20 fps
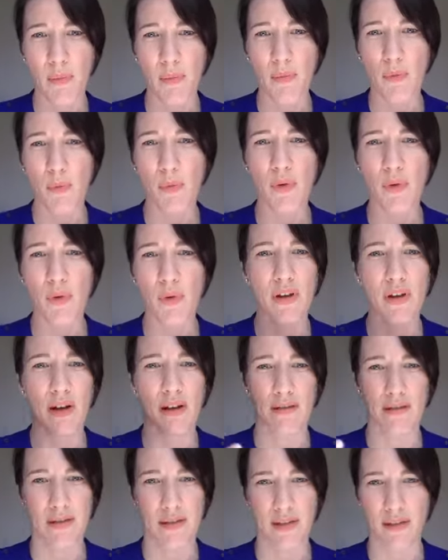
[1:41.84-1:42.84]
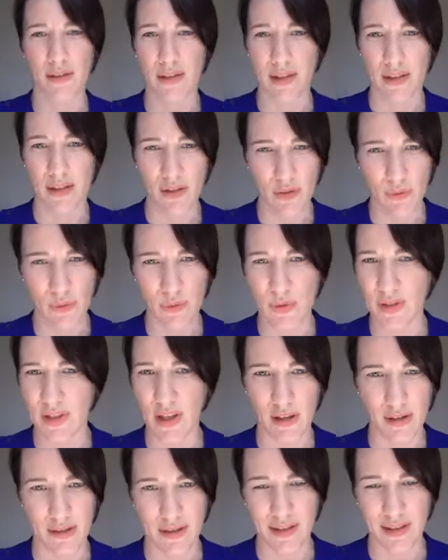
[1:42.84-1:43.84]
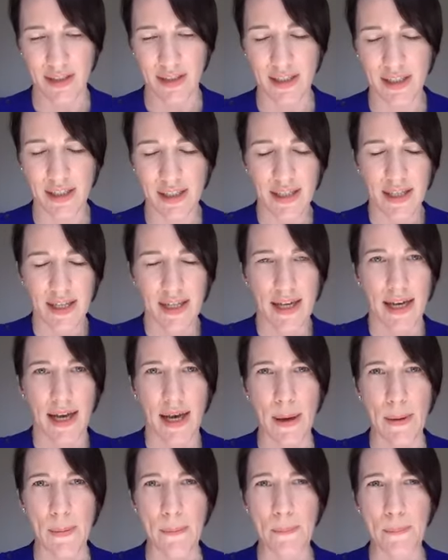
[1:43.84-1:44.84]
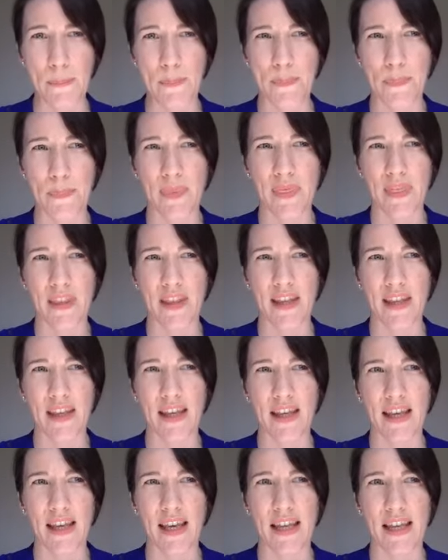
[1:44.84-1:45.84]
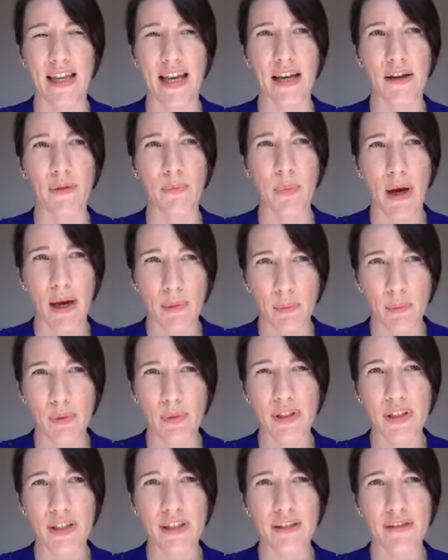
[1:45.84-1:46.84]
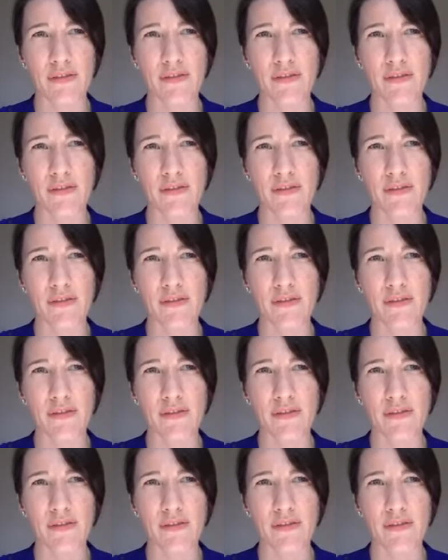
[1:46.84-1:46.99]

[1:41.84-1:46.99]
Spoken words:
without sounding too salesy. And I believe